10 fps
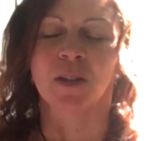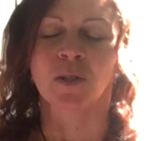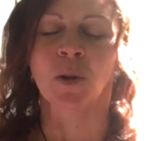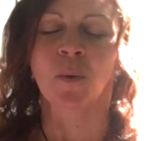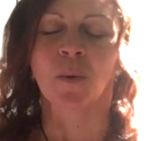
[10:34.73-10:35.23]

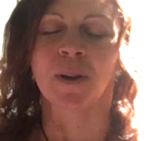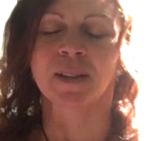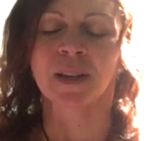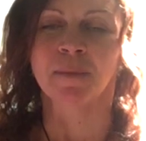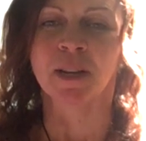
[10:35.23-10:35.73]
So
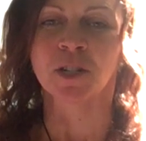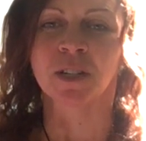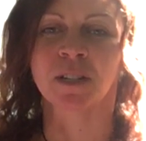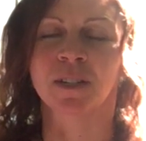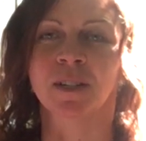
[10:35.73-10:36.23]
as I
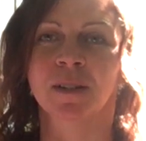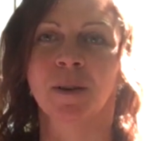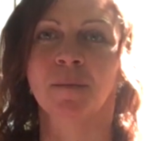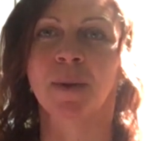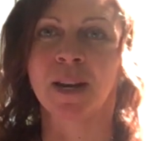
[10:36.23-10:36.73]
mentioned,
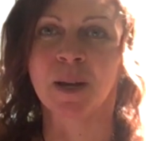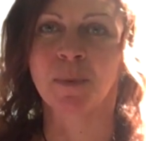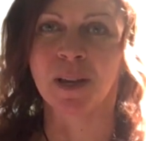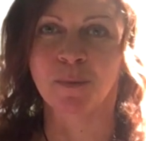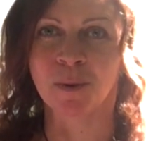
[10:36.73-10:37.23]
many
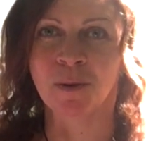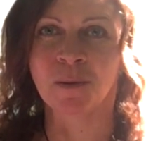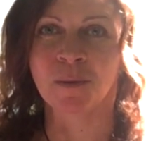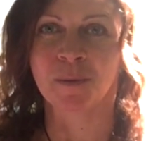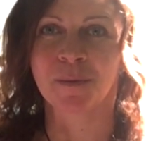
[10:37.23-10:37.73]

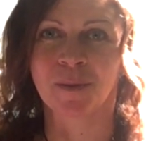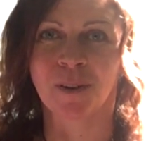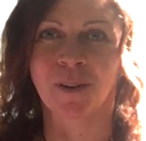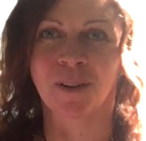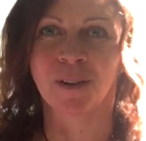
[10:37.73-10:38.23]
people,
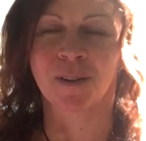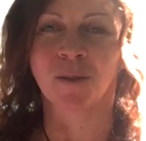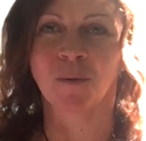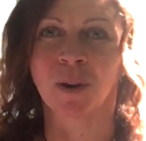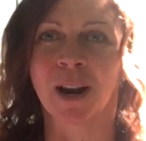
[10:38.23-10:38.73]

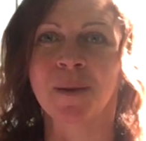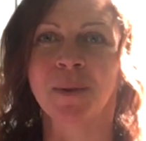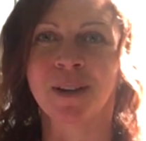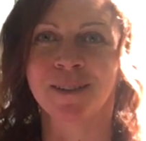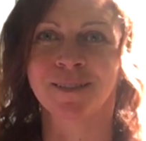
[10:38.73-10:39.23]
when I
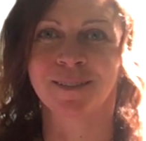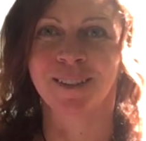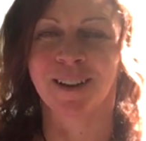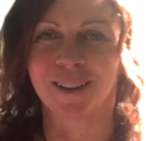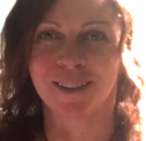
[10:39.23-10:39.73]
meet
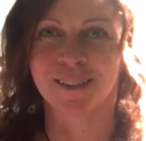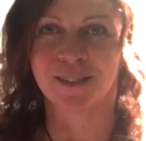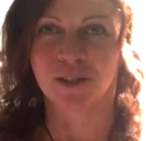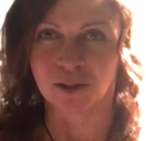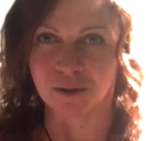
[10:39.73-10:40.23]

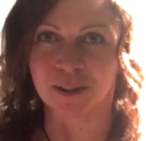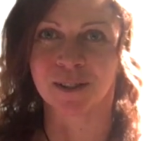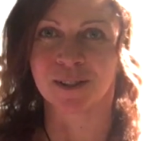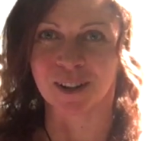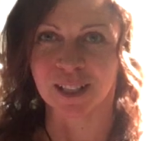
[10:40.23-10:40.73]

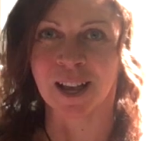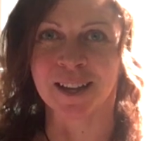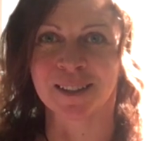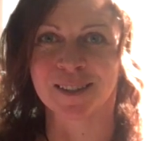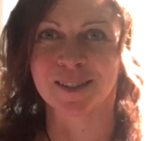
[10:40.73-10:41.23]
students and
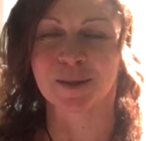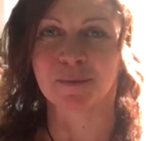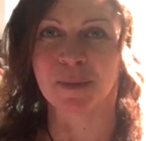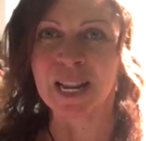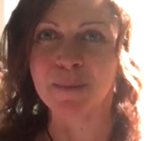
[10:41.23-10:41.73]
clients,
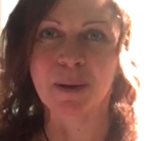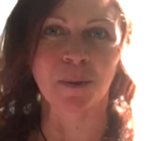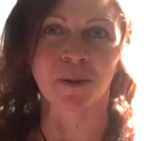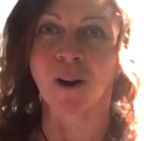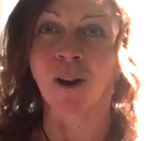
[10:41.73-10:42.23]
many
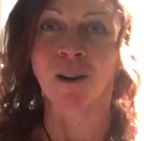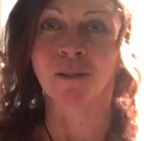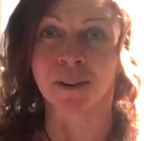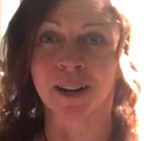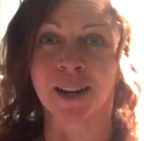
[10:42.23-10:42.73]
people are
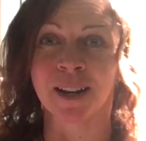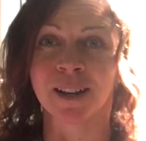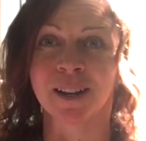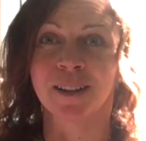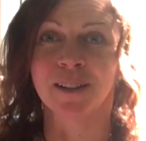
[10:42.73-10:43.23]
already
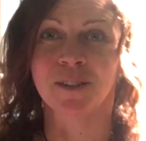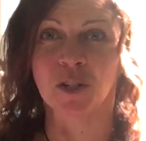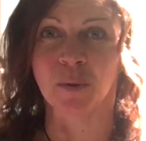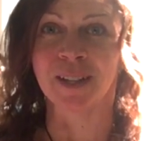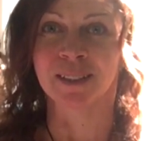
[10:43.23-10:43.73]

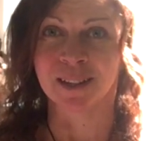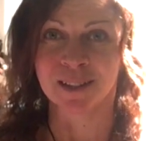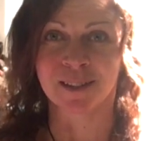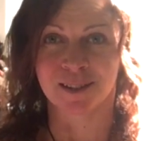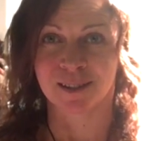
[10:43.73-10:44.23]
doing
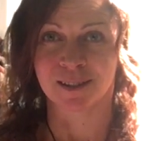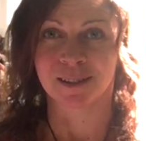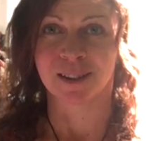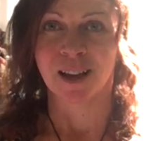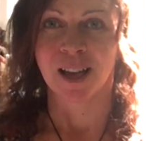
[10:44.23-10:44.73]
this.
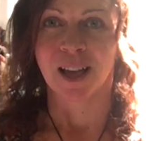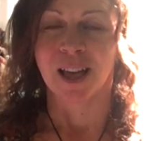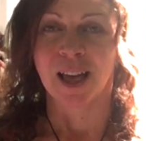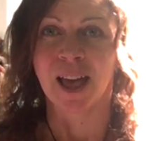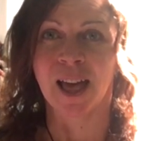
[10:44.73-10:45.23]

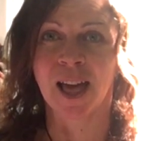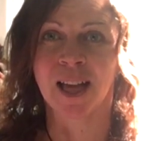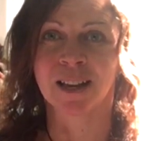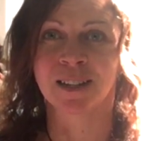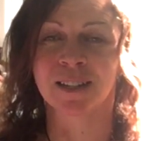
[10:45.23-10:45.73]

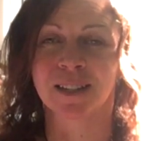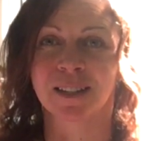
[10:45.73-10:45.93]
And